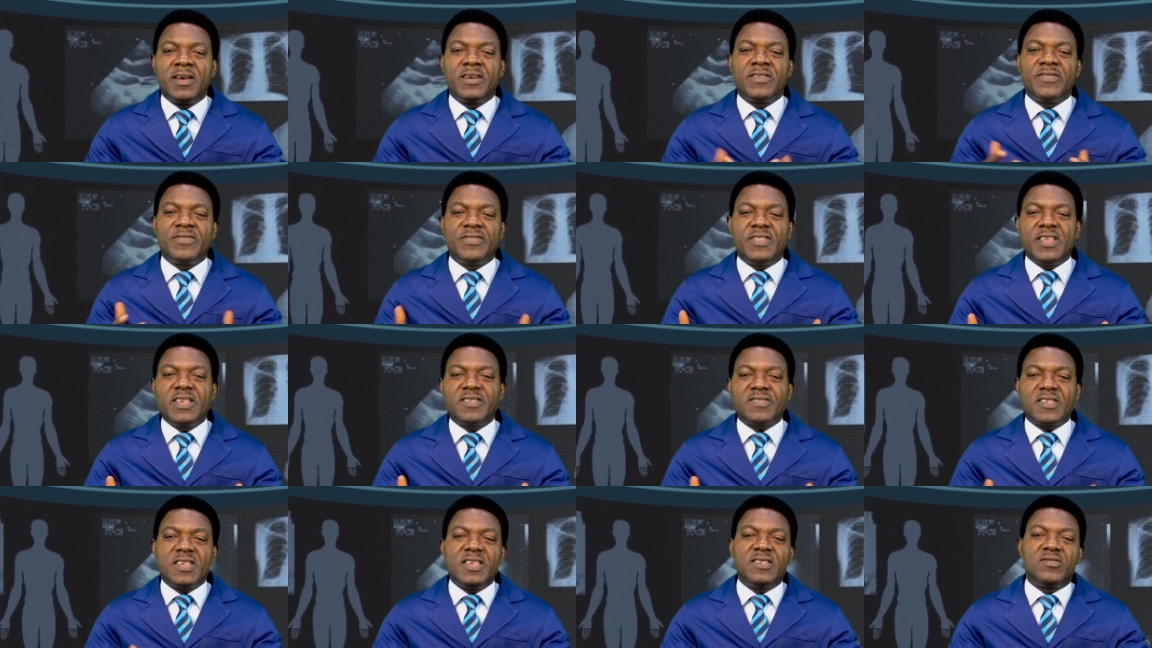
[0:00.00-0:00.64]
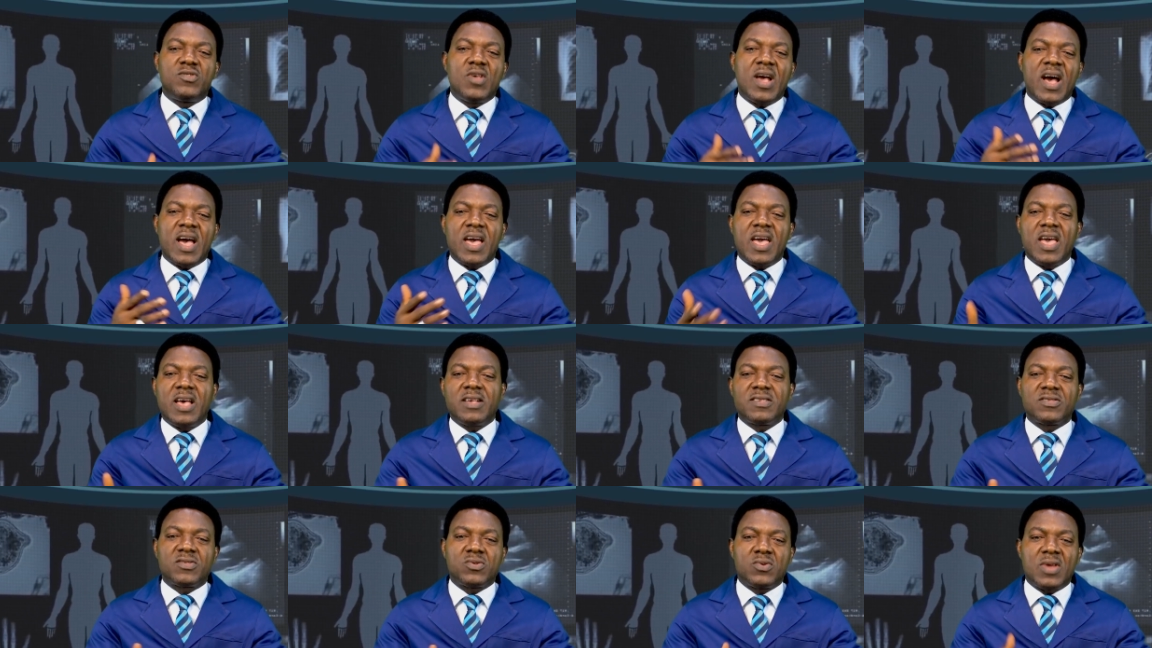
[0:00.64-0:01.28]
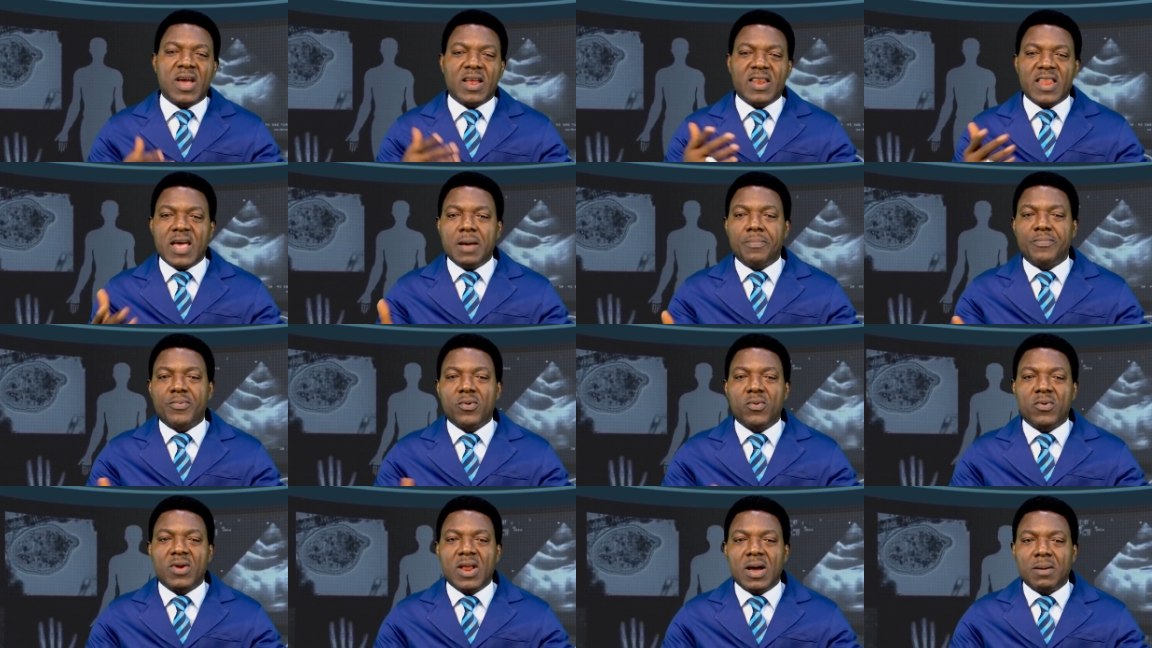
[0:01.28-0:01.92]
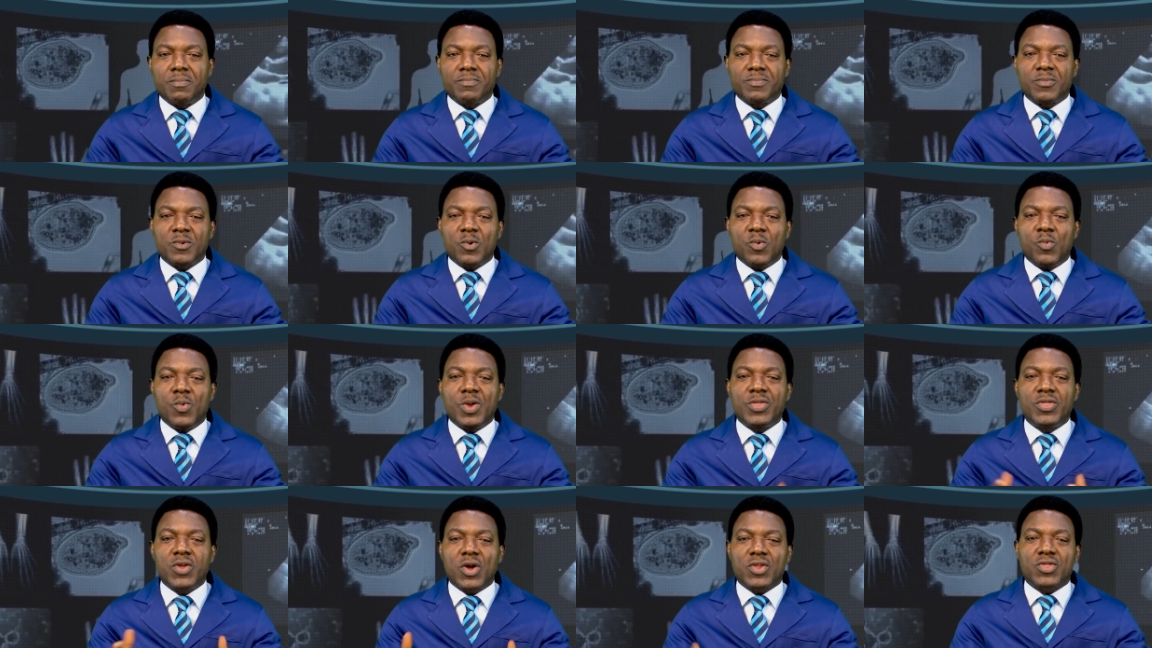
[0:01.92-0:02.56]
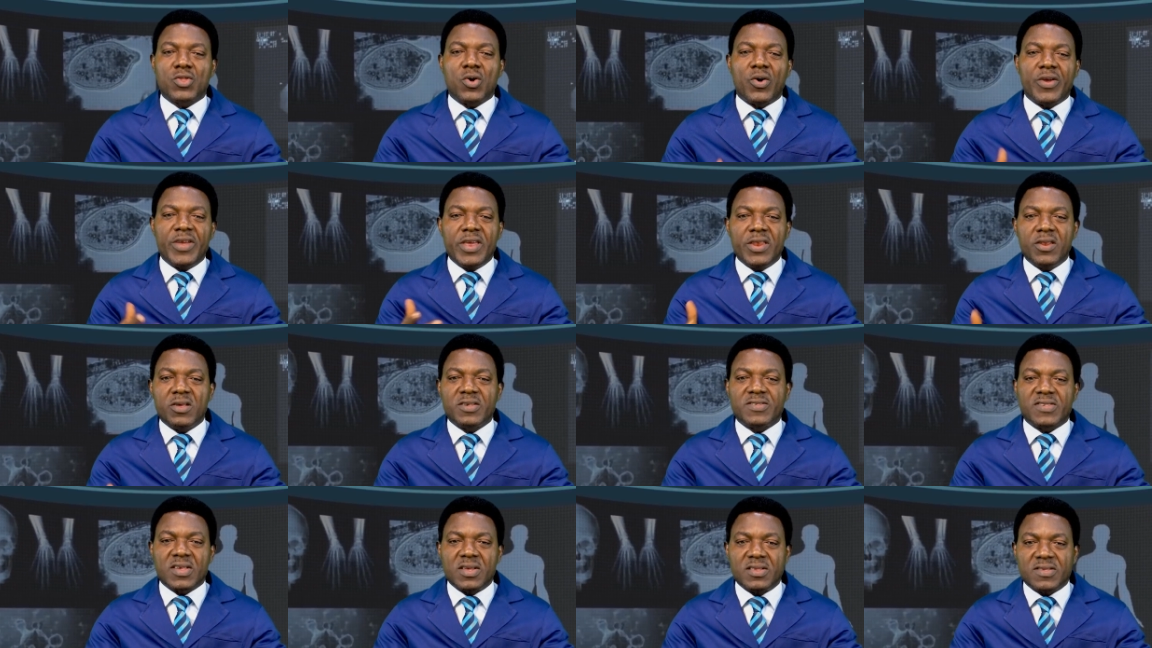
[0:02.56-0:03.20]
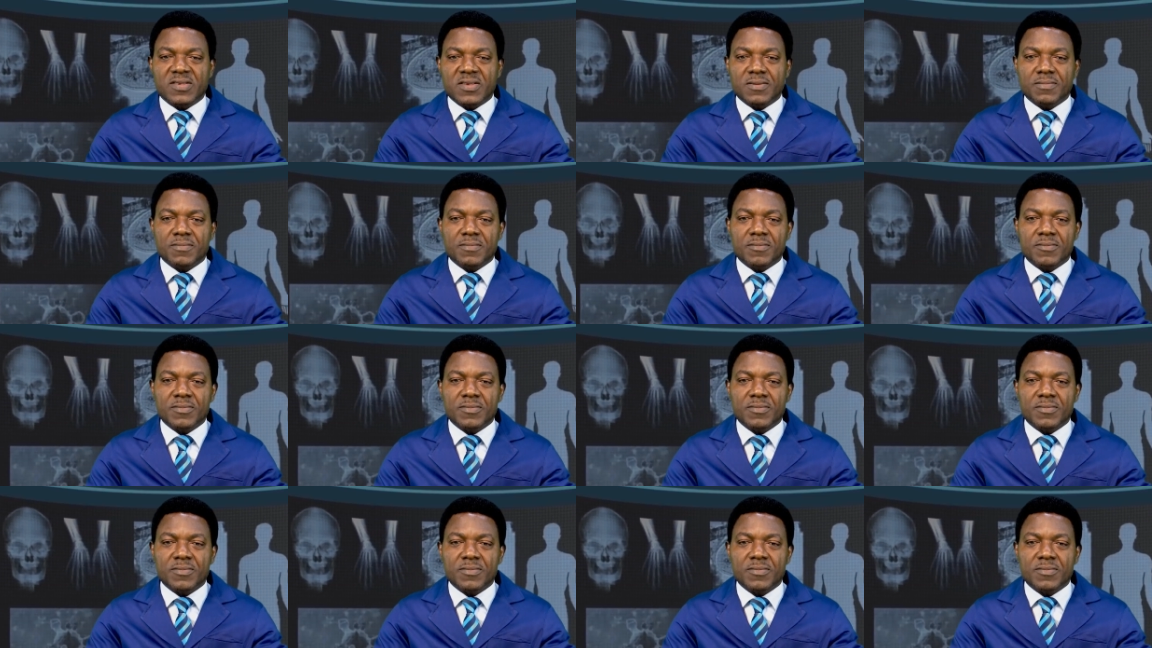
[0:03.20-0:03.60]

This is your Health Your Life program with Dr. Innocent.